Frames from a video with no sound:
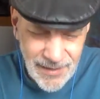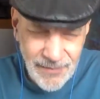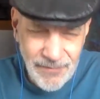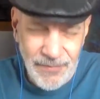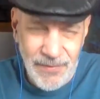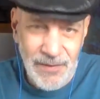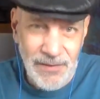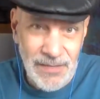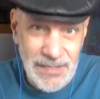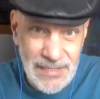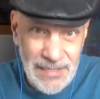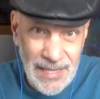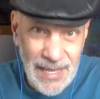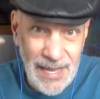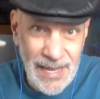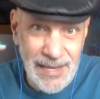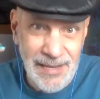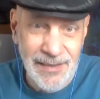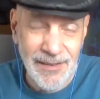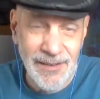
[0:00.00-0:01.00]
It feels
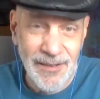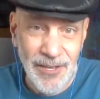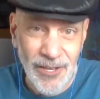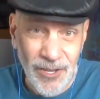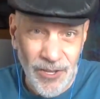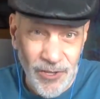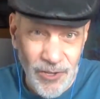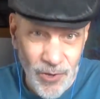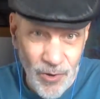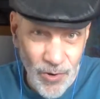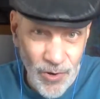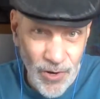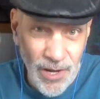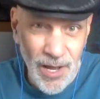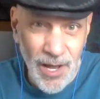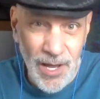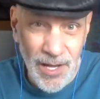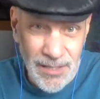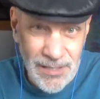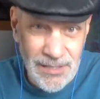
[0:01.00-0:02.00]
like you're
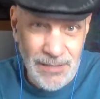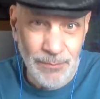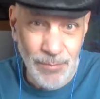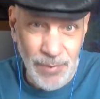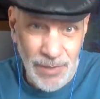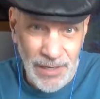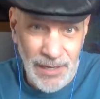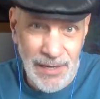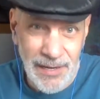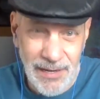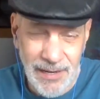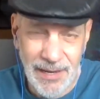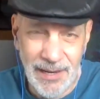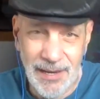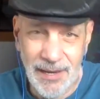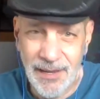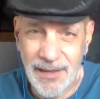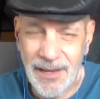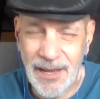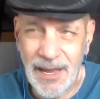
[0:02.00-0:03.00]

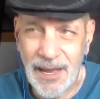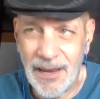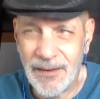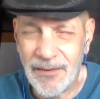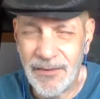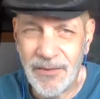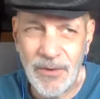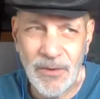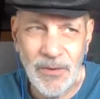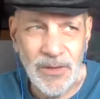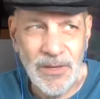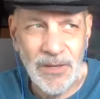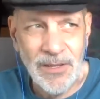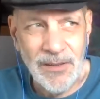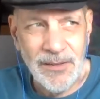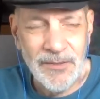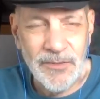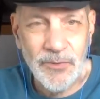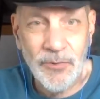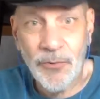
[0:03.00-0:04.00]
contemplating and
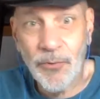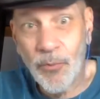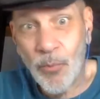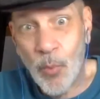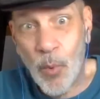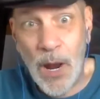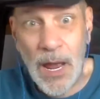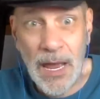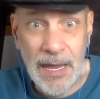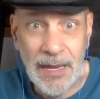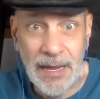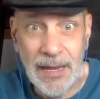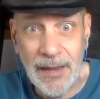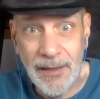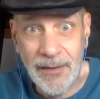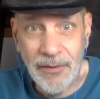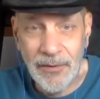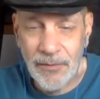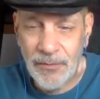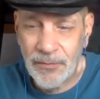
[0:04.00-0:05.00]
sort of weighing.